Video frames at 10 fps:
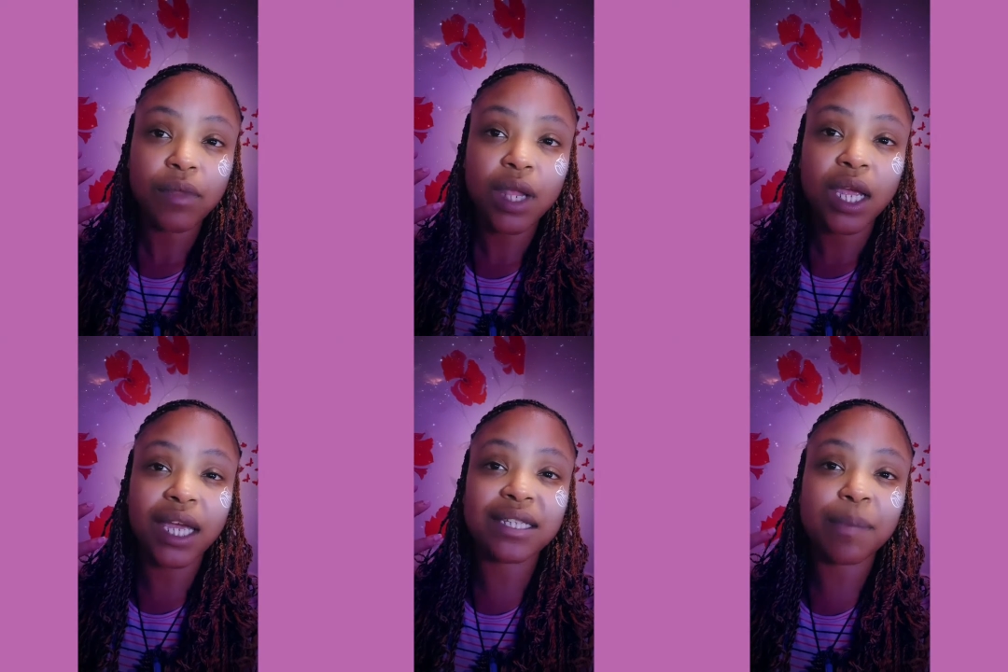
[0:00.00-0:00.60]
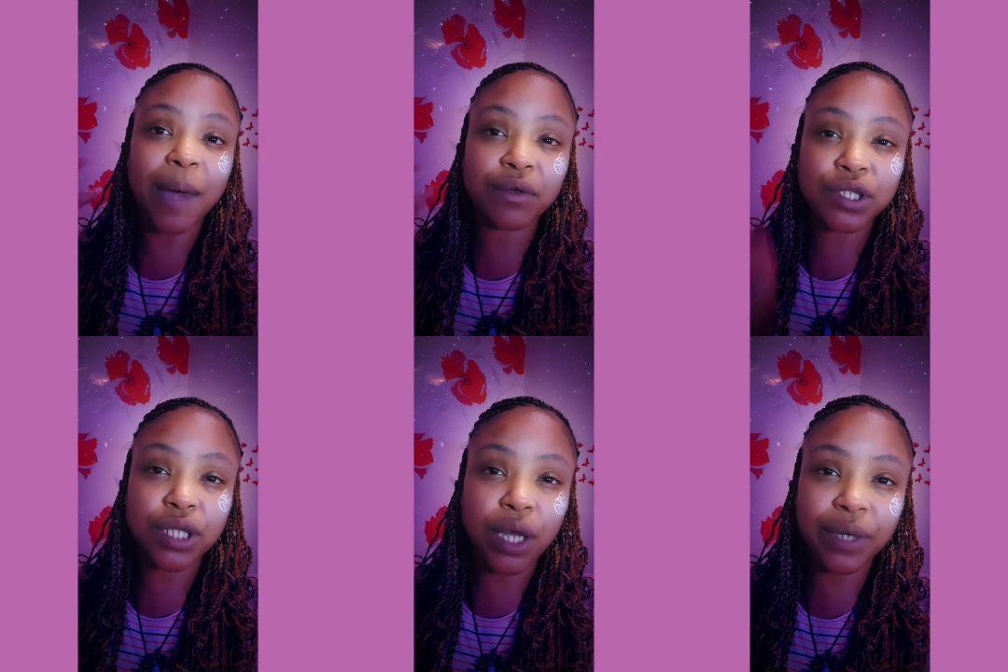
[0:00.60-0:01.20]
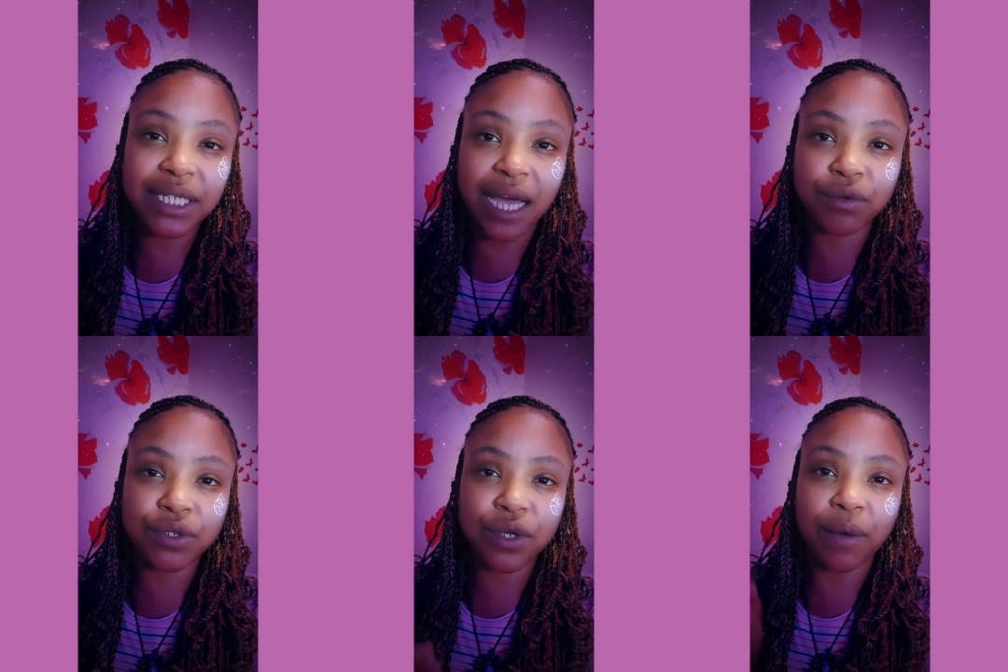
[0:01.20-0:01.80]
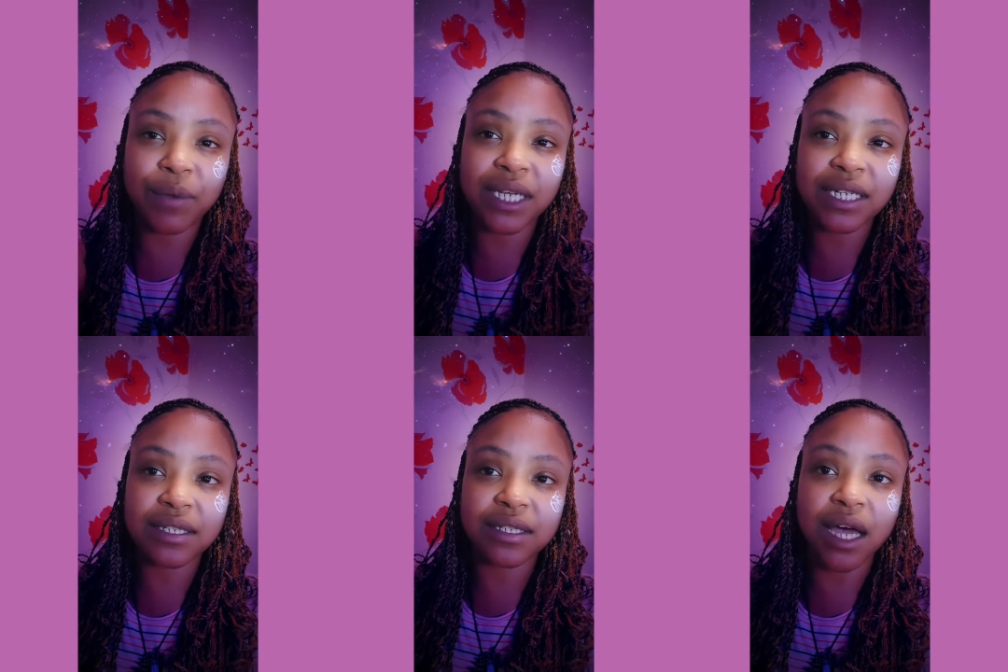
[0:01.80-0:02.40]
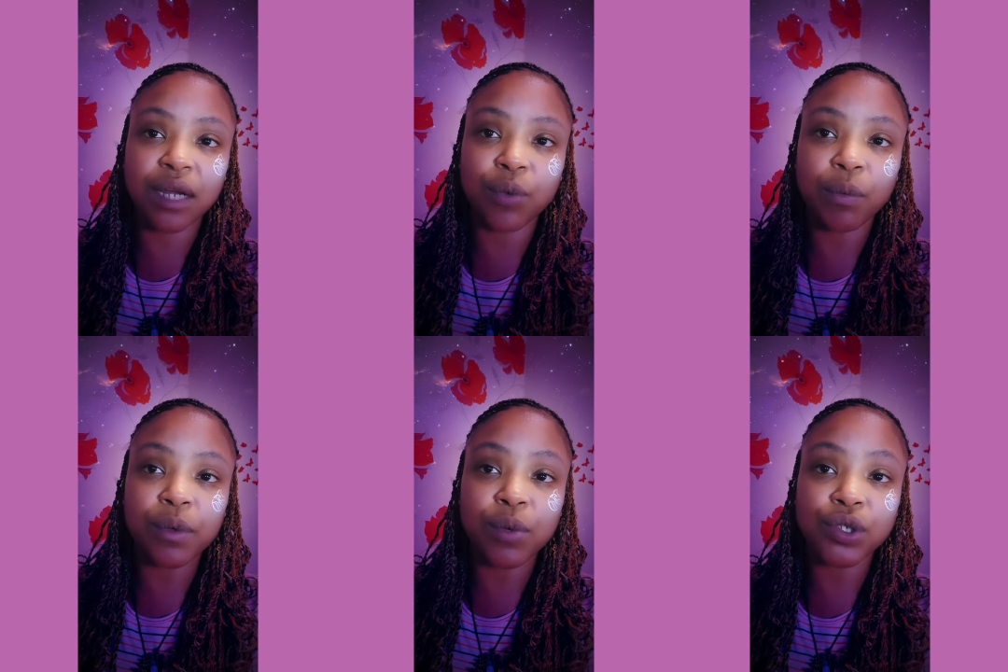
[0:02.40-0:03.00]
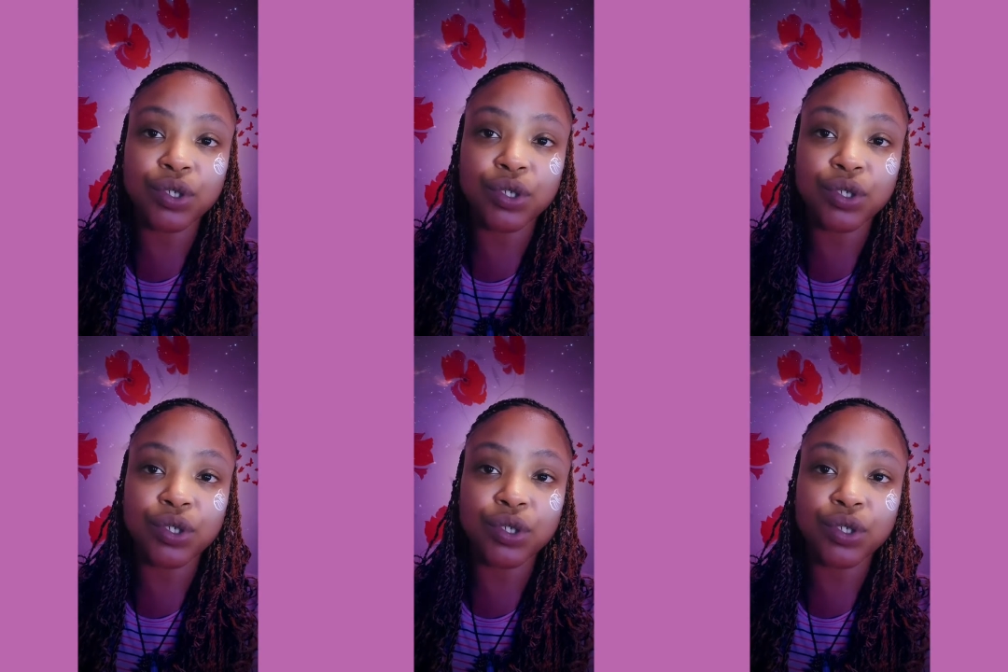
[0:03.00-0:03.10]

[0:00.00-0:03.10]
it's about slowing down so that we can decide what we want to